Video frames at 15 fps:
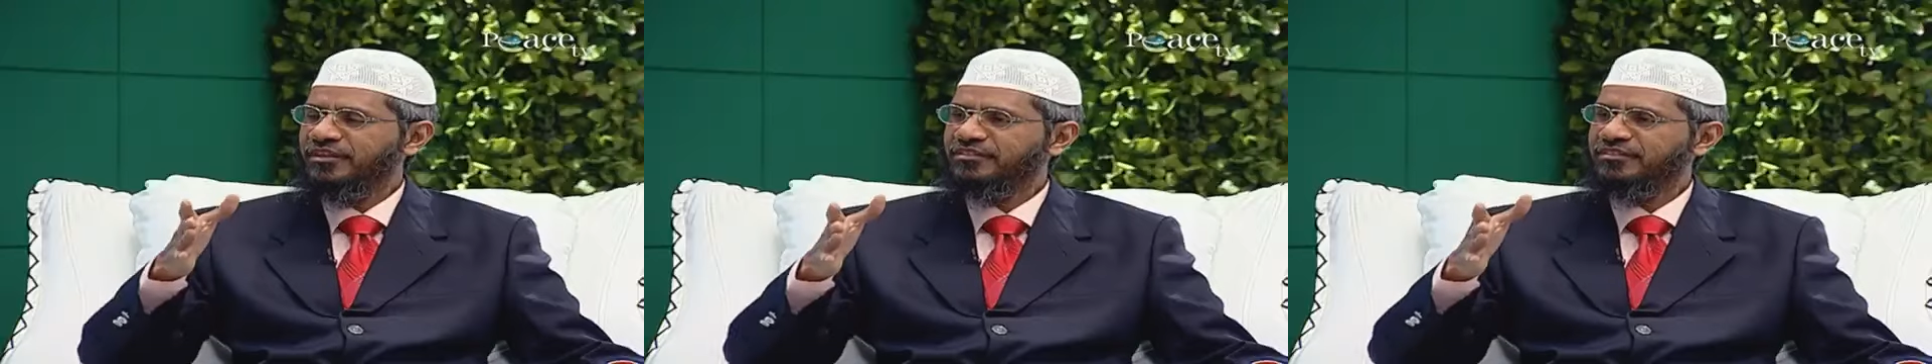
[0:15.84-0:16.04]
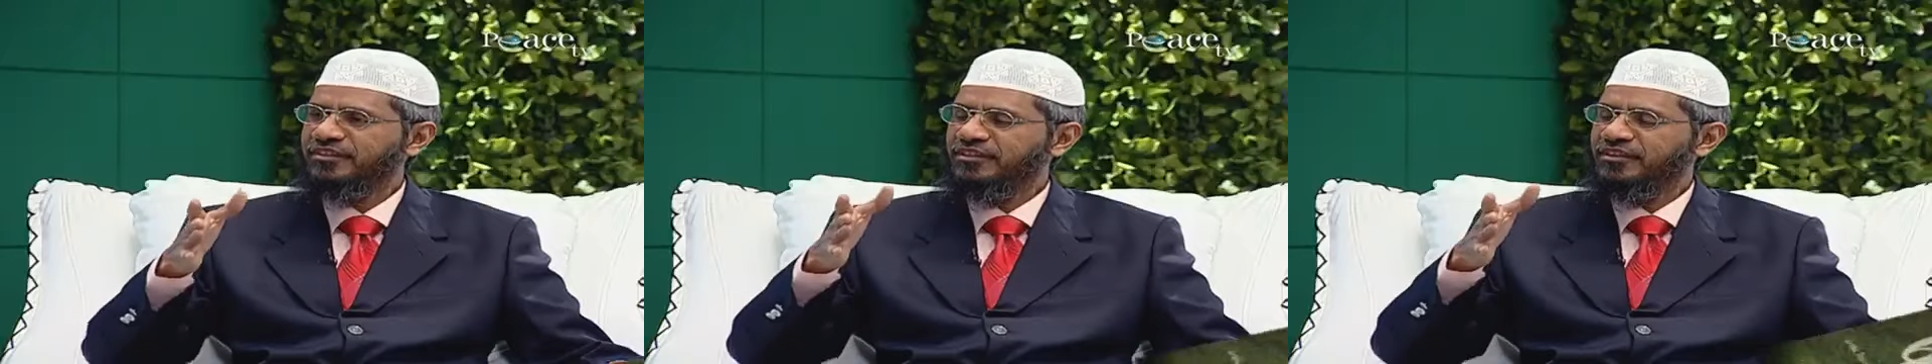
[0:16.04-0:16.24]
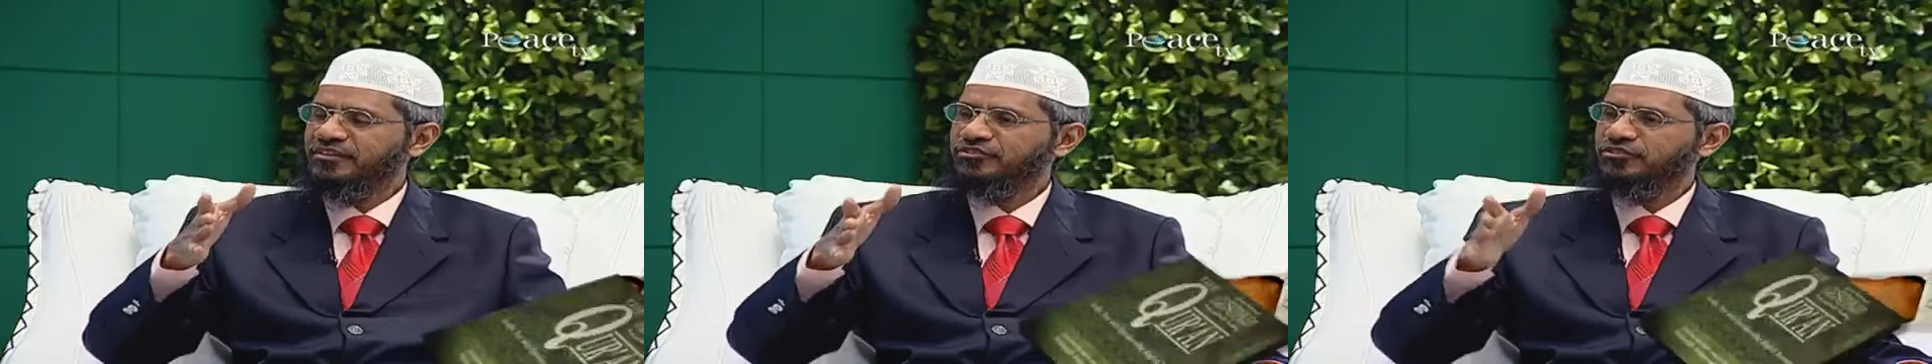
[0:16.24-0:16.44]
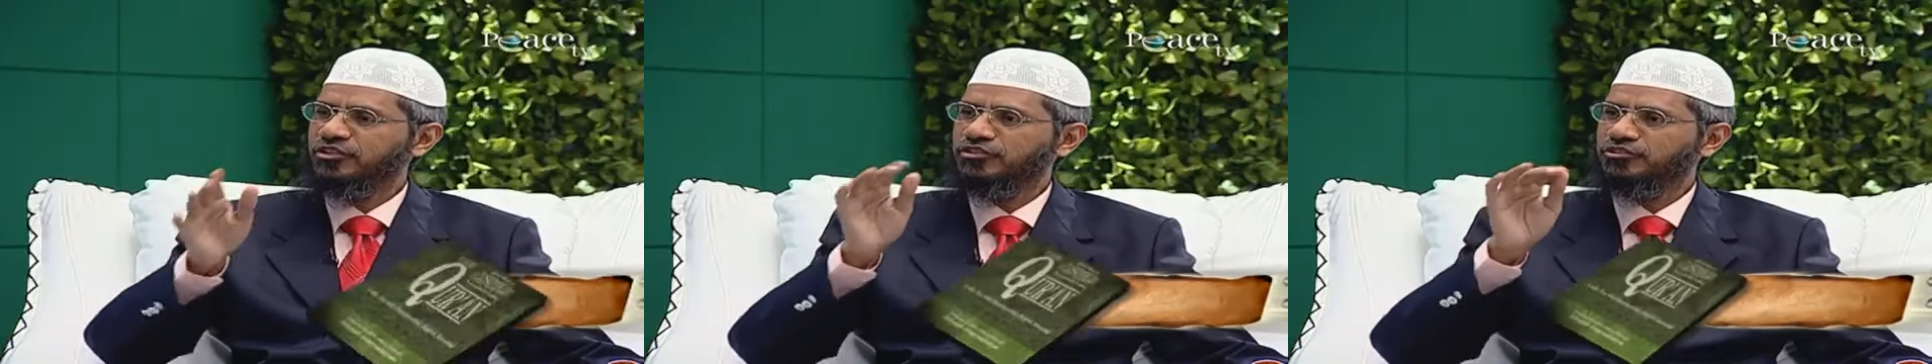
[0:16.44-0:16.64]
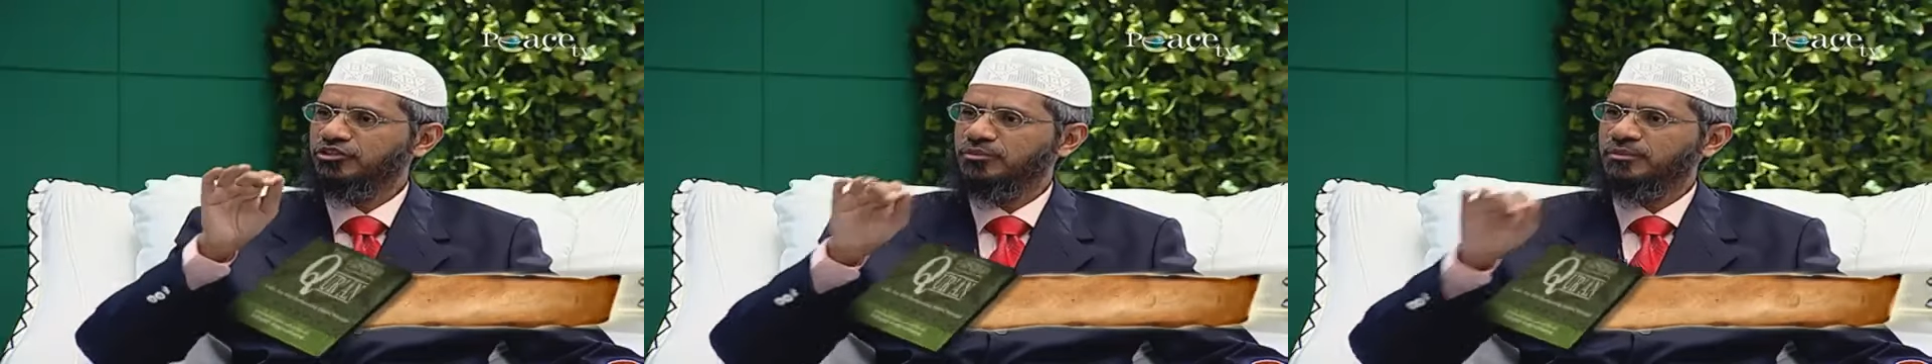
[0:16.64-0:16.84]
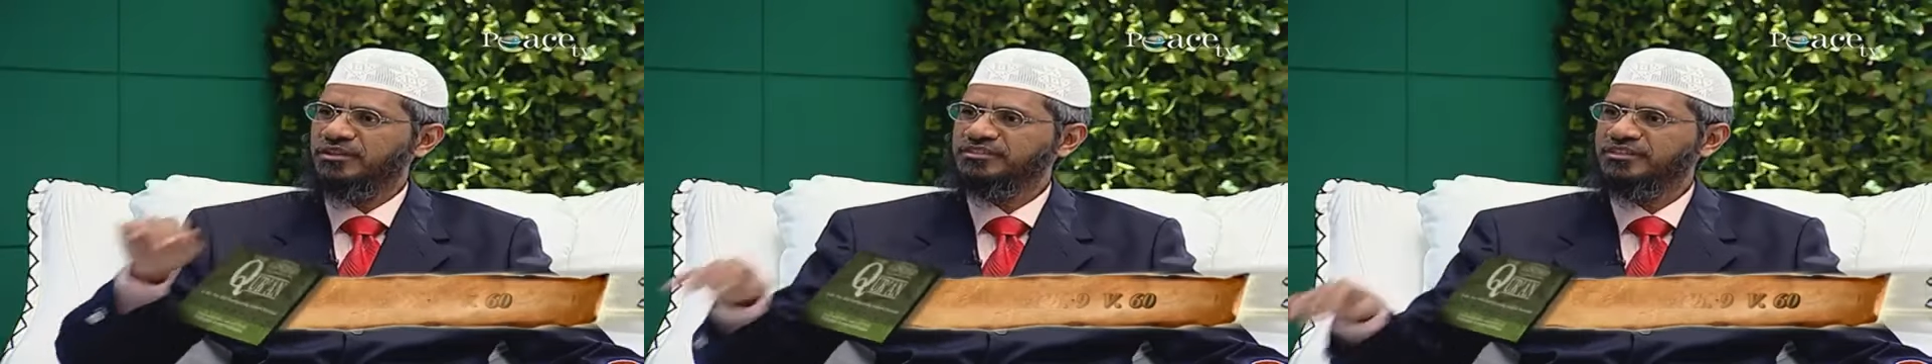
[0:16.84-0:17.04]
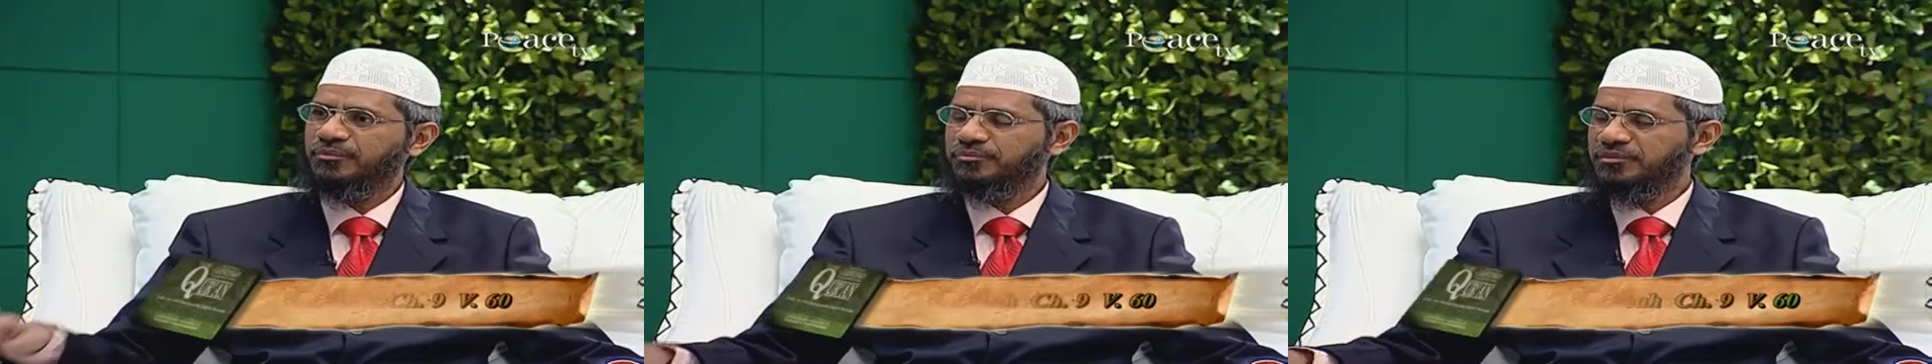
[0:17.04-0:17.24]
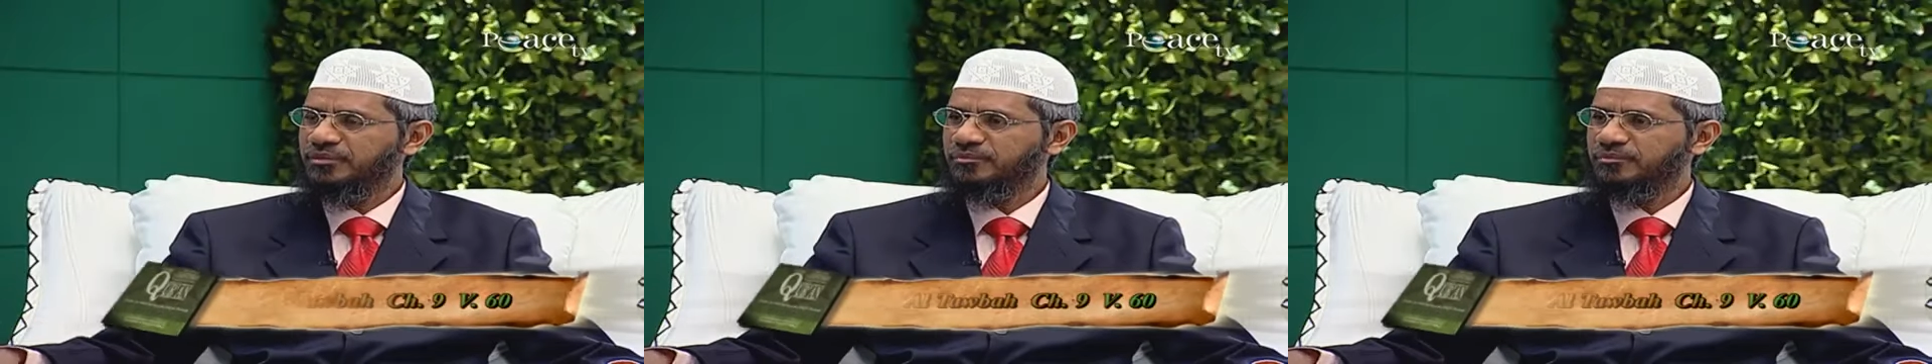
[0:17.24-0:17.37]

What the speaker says: mentioned in Surah Tawbah, chapter